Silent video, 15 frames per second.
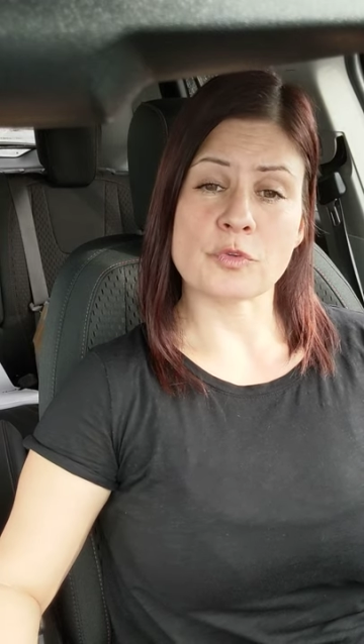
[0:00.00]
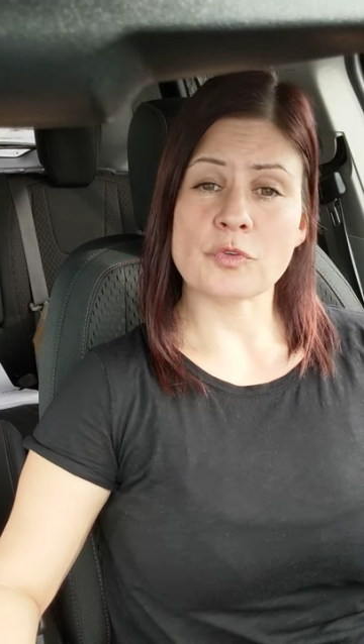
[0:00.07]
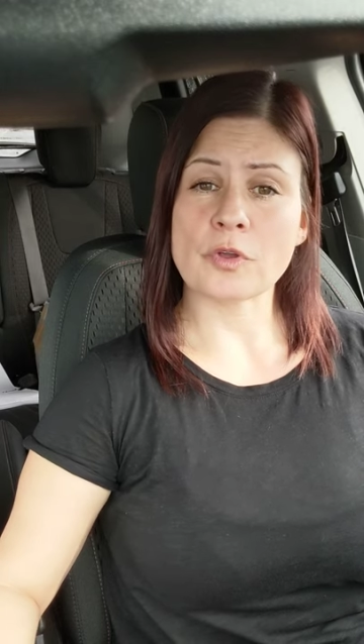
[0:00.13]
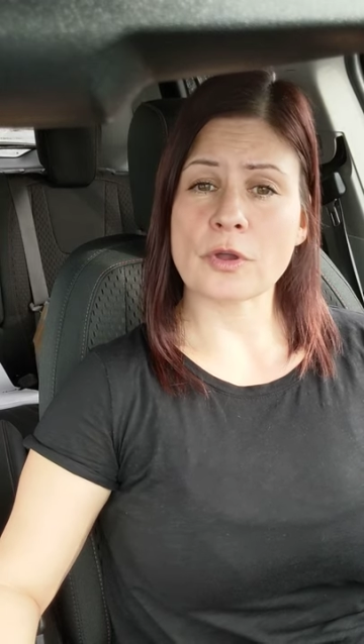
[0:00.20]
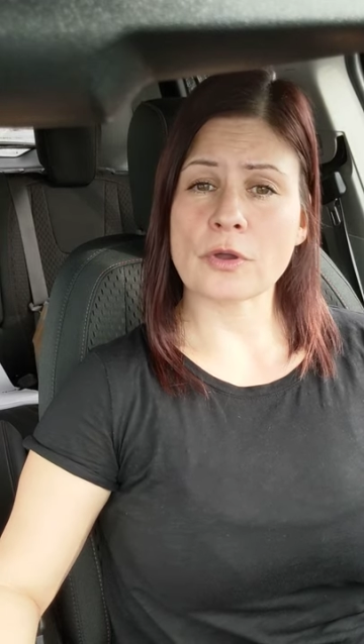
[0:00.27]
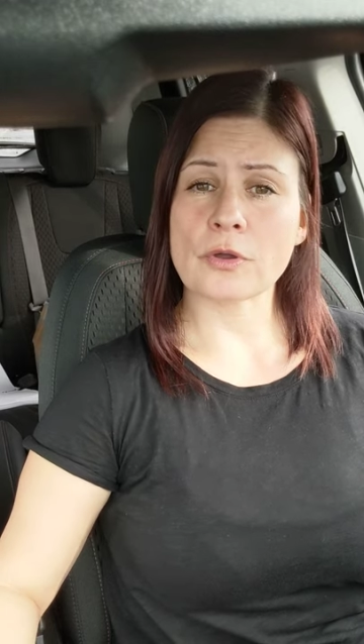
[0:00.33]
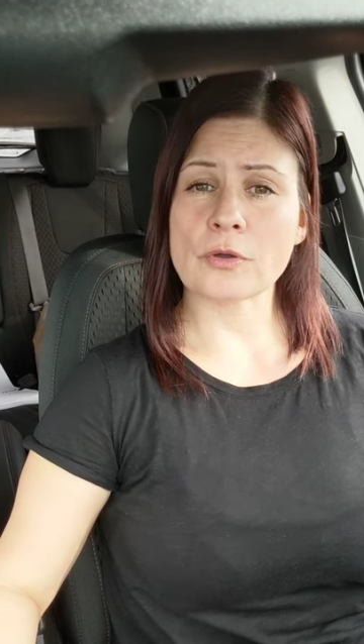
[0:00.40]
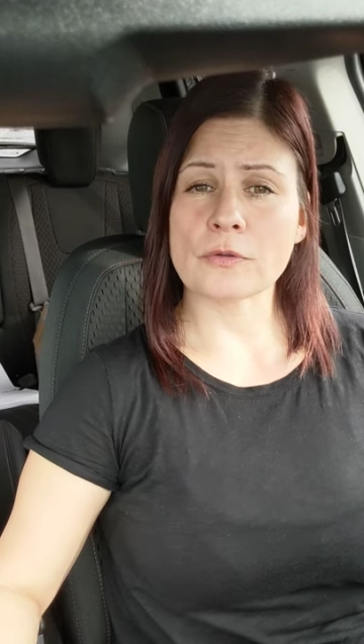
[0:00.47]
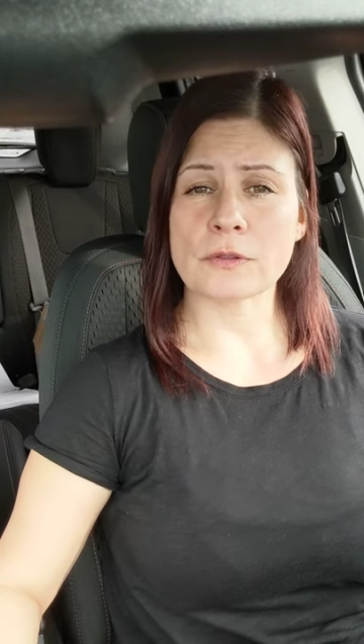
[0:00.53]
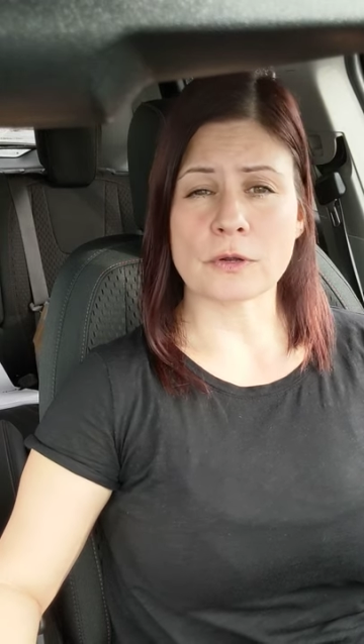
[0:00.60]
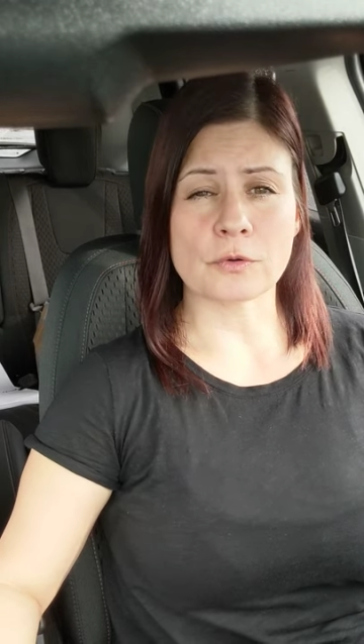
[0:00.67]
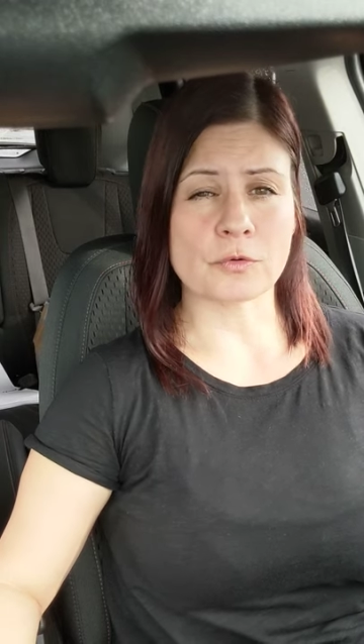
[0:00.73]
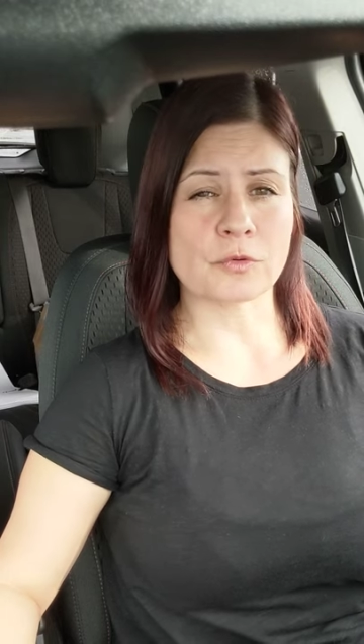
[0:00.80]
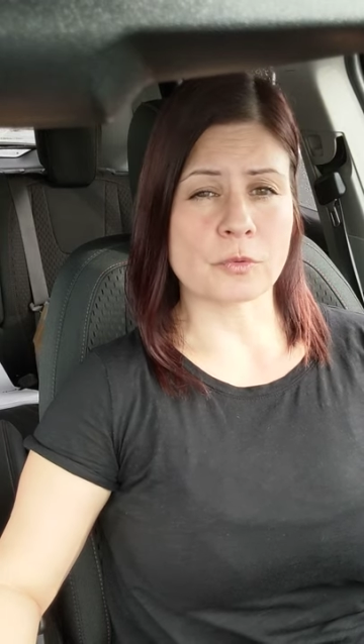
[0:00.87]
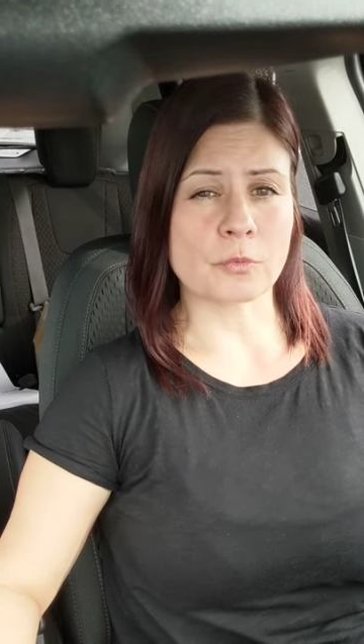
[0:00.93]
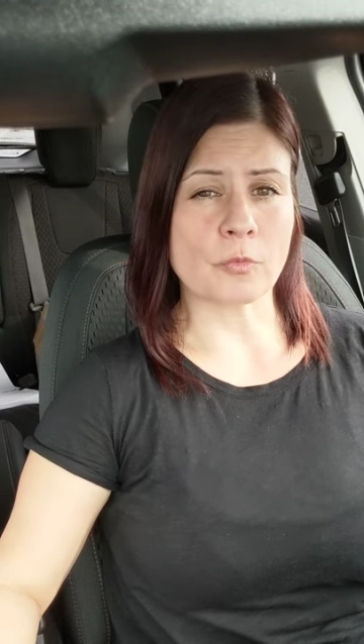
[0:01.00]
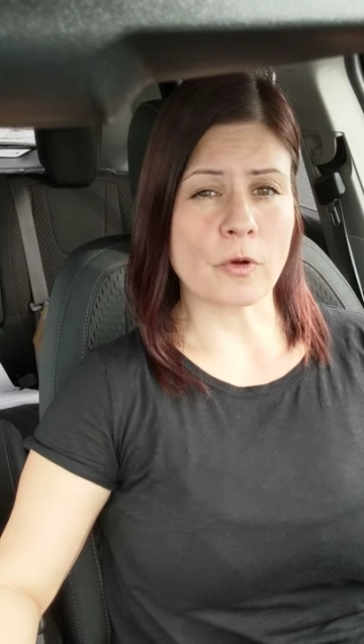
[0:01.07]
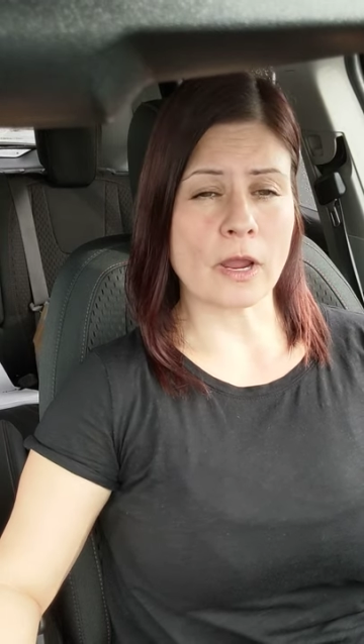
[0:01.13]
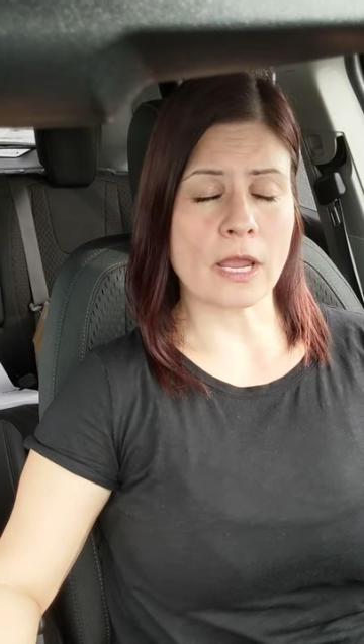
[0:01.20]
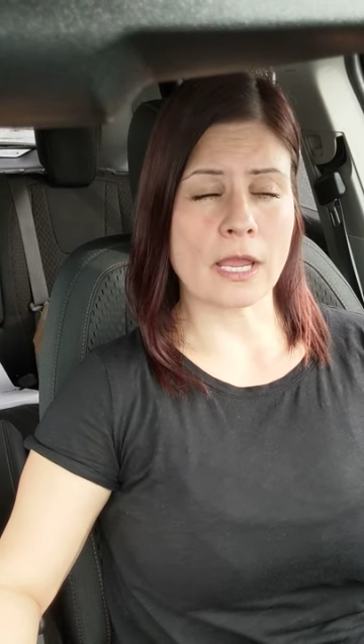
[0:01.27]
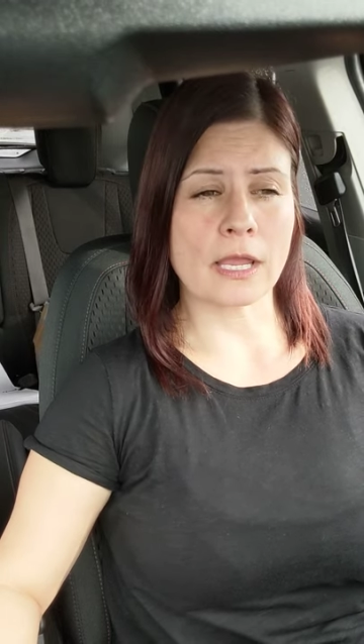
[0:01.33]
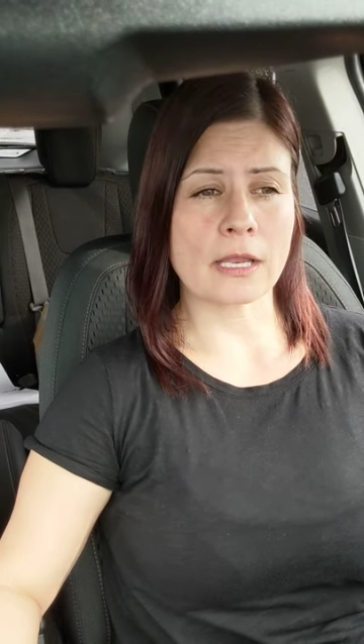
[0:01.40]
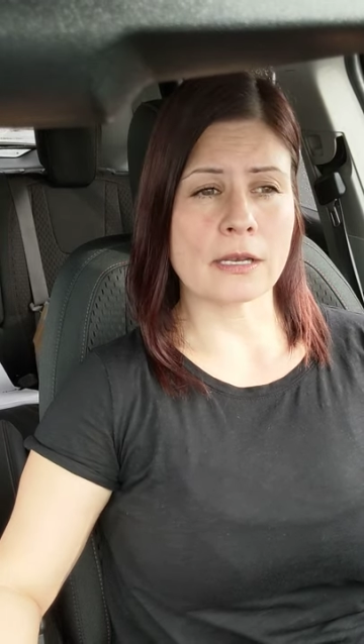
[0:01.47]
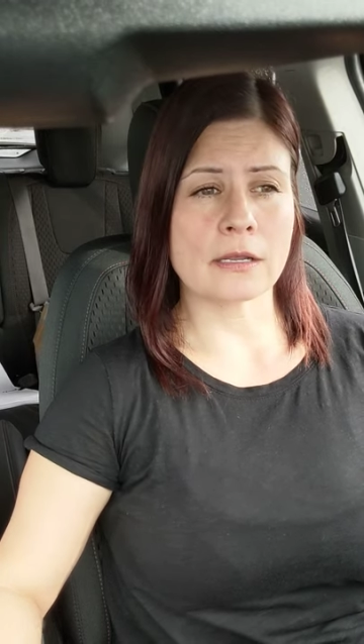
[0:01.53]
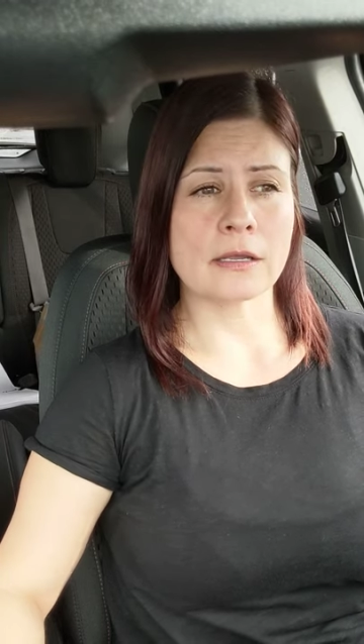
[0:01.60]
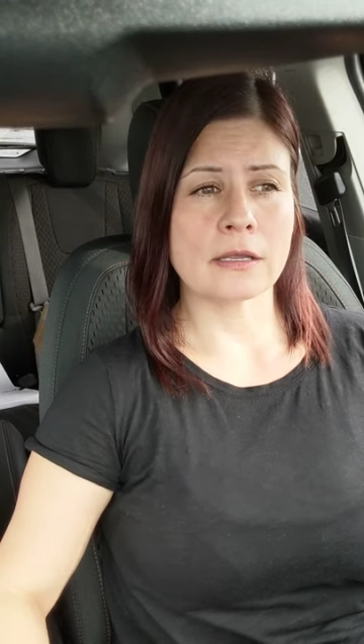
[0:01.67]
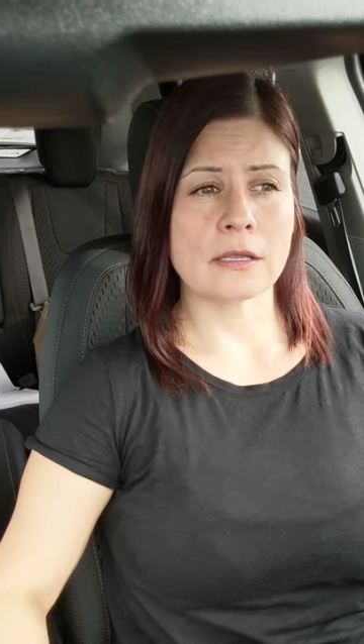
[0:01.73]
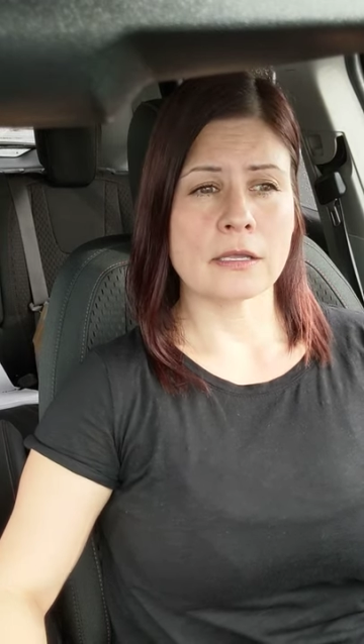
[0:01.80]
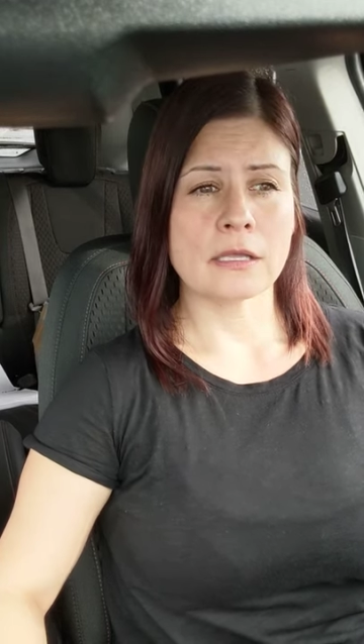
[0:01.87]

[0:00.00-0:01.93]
snow, there's some rain.